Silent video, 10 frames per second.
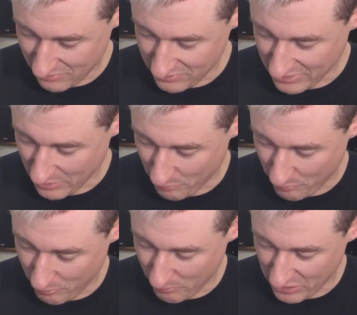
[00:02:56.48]
looks like a
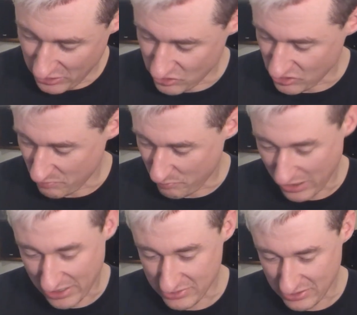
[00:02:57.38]
miniature
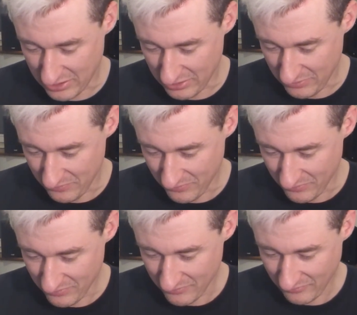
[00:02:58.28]
painting.
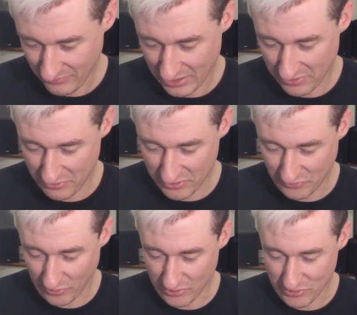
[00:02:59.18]
And there's
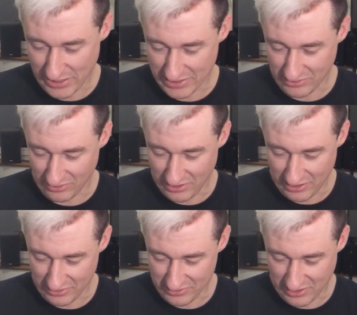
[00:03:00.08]
4 tracks on
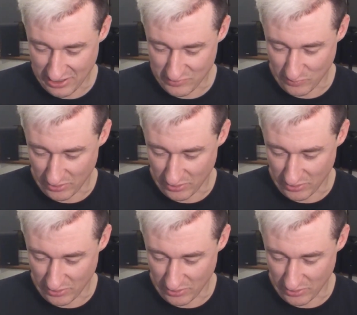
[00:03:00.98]
here, sketch